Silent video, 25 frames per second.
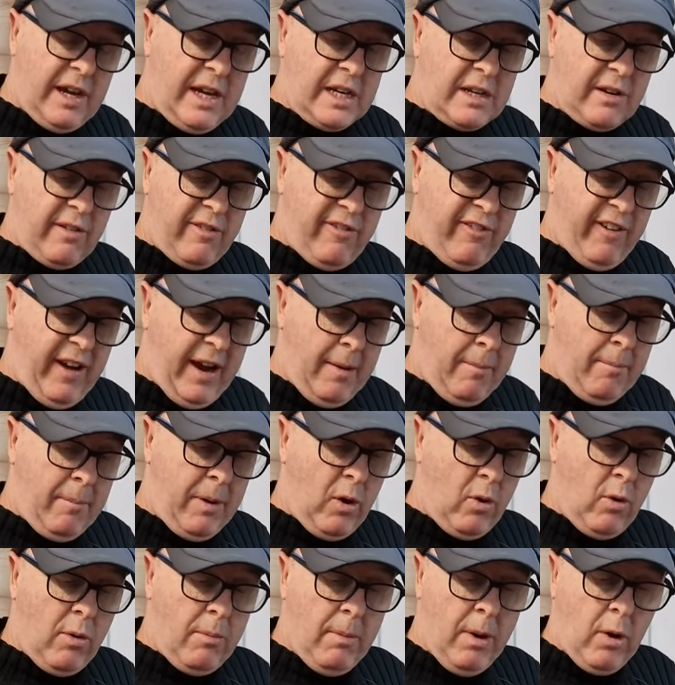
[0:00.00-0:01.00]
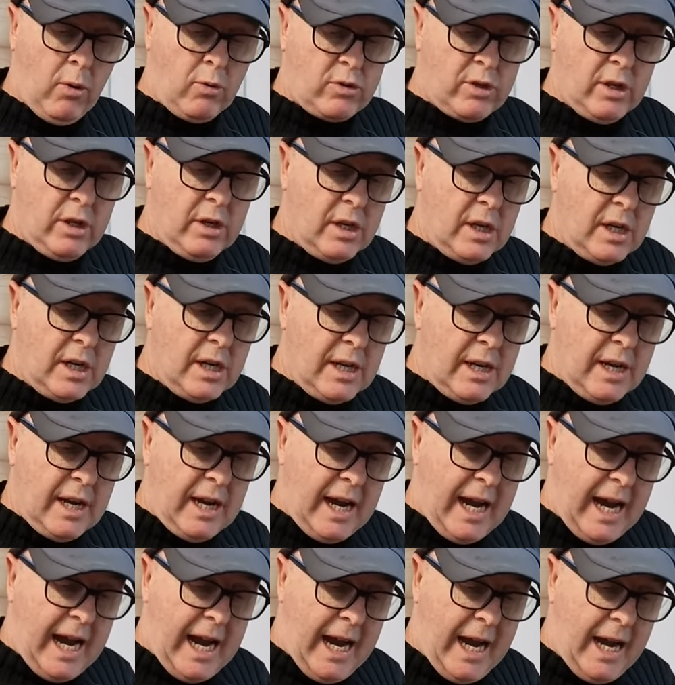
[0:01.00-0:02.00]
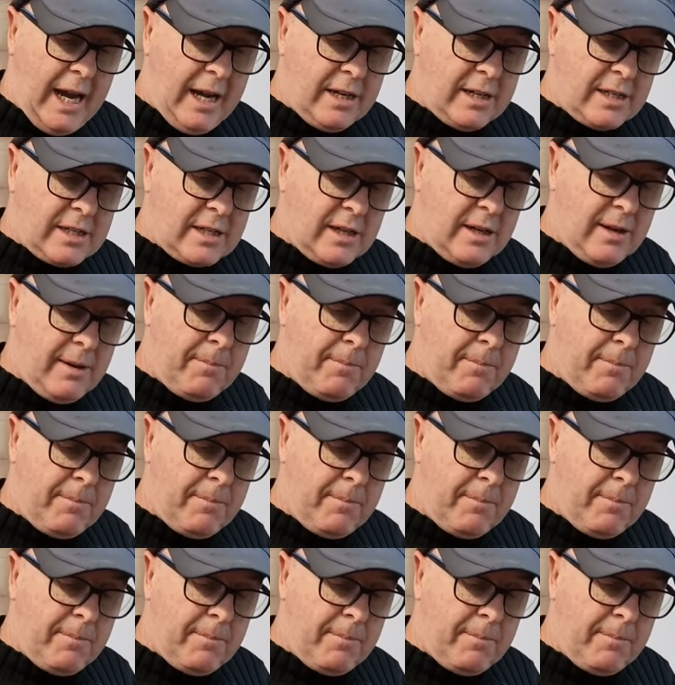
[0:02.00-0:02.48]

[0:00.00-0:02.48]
fan blower motor, and